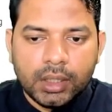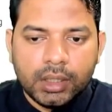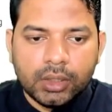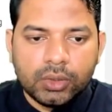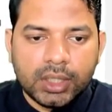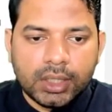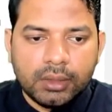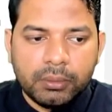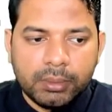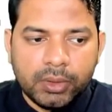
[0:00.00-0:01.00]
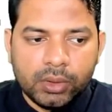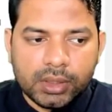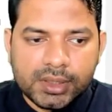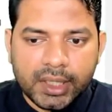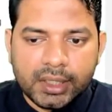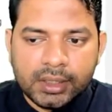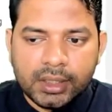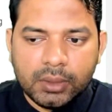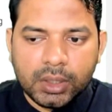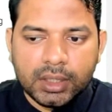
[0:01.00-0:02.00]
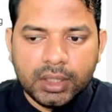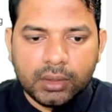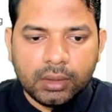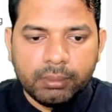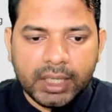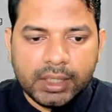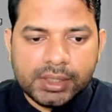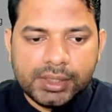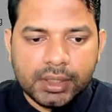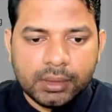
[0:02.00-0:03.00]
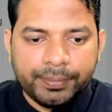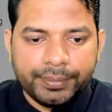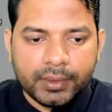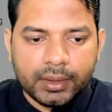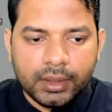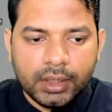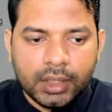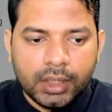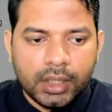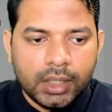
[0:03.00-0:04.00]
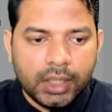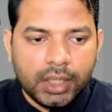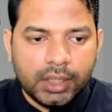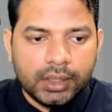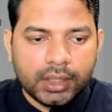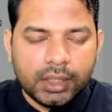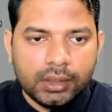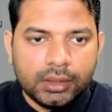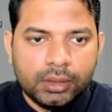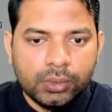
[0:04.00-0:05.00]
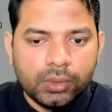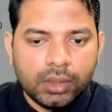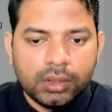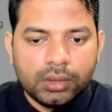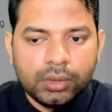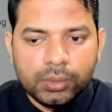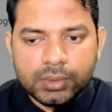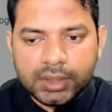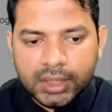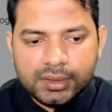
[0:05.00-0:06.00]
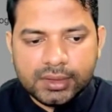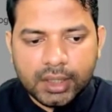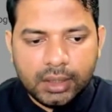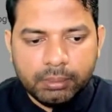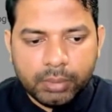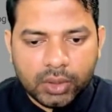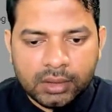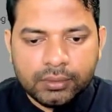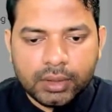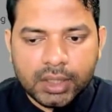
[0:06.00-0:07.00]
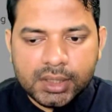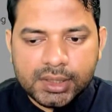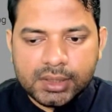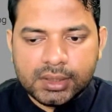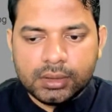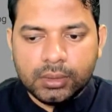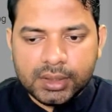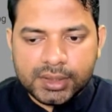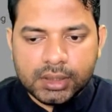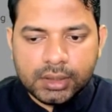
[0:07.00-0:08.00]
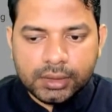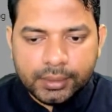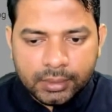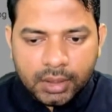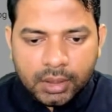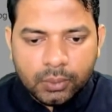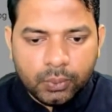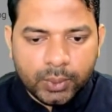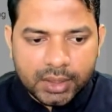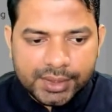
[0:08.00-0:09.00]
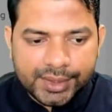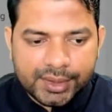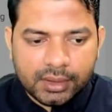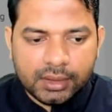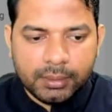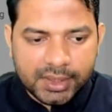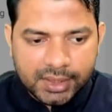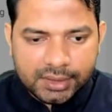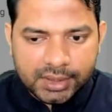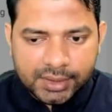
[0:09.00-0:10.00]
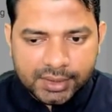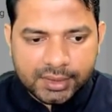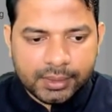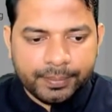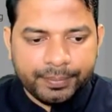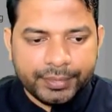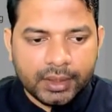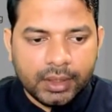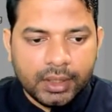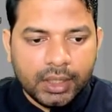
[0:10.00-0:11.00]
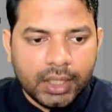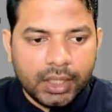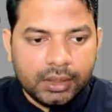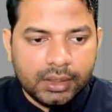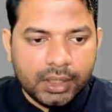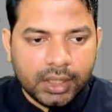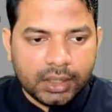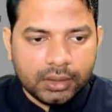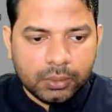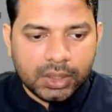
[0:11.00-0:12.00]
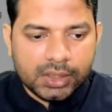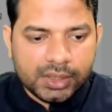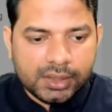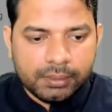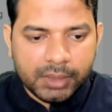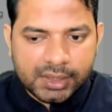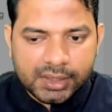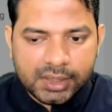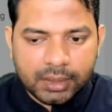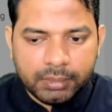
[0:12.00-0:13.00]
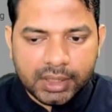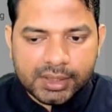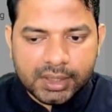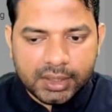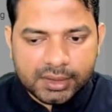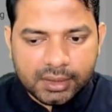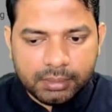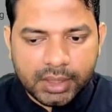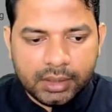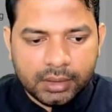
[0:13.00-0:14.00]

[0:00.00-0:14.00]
Now that our webhook is added, I want to click on manage here, and two things are important for us to listen to. One is the messages, and the other one is message template status update.